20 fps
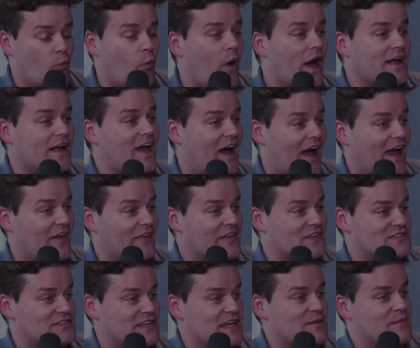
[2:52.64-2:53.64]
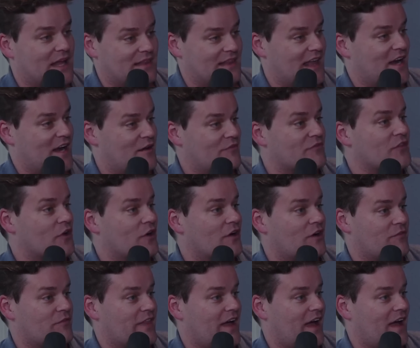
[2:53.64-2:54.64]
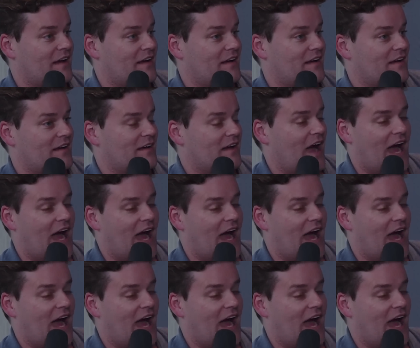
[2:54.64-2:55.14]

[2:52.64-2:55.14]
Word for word: one guy on this team I let off the hook. yeah, that.